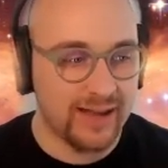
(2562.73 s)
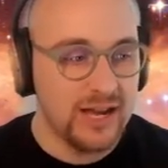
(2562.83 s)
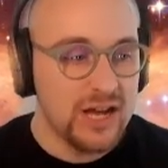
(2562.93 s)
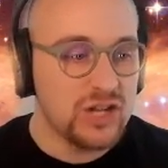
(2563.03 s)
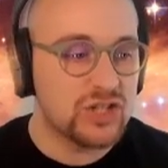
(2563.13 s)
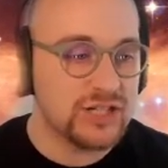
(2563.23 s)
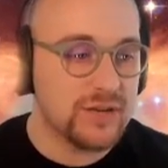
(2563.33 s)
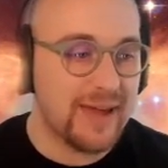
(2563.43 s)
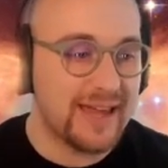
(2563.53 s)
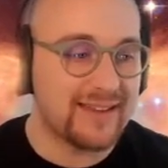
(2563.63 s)
And just to
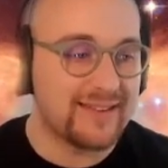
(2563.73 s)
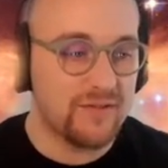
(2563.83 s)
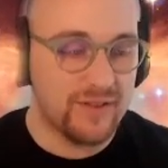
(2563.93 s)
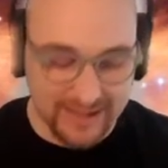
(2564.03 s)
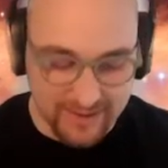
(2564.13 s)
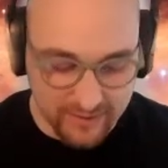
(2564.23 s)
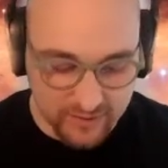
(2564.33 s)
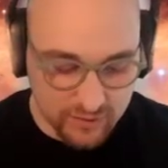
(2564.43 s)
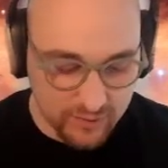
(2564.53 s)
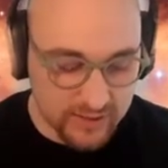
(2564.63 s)
make this even easier to read,